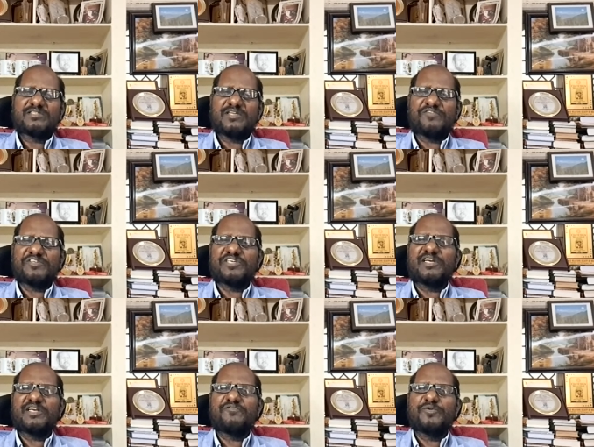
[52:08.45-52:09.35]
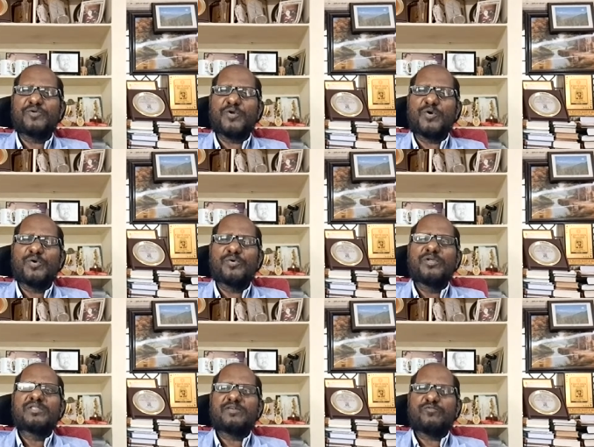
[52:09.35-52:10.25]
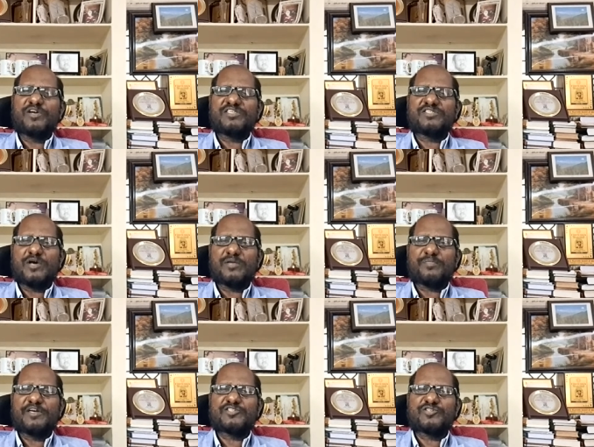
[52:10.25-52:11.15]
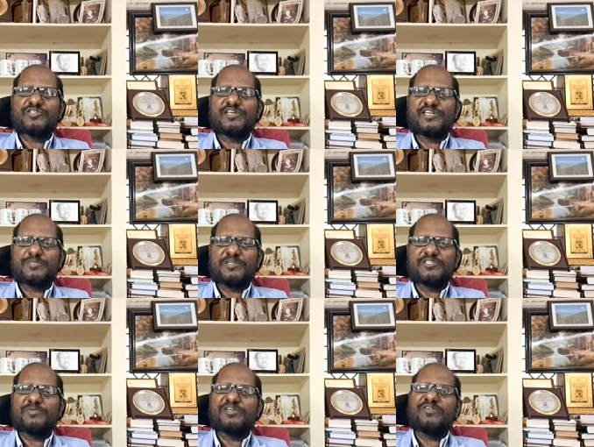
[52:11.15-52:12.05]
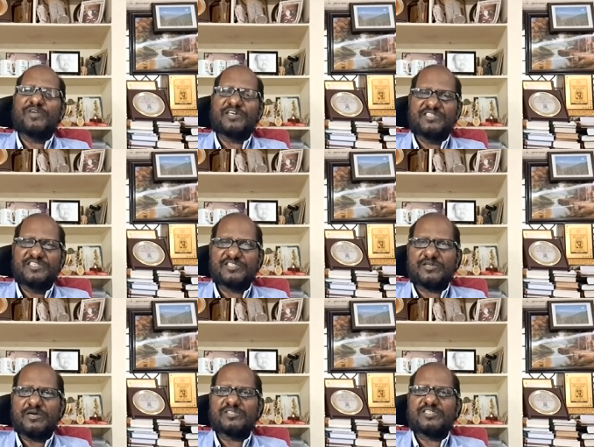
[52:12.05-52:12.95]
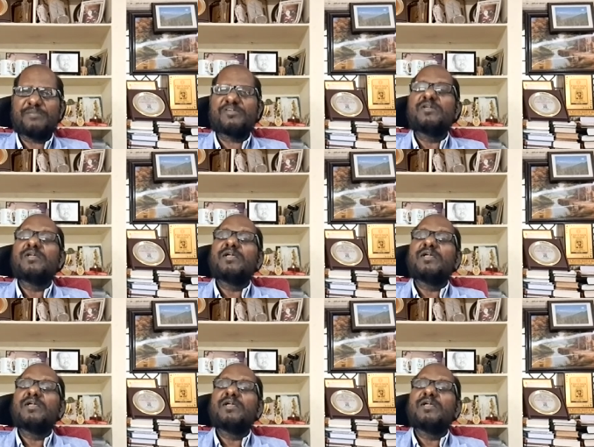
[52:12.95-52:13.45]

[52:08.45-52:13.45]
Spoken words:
Sufficient if you know that what is corporate social responsibility, what is its concept,